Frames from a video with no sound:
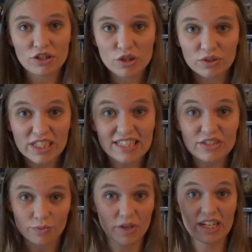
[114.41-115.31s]

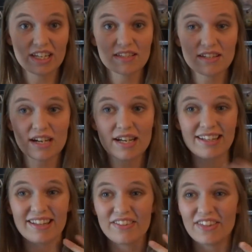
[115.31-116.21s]
Tolkien's writing
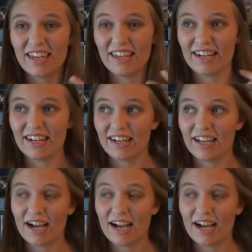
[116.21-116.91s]
style, then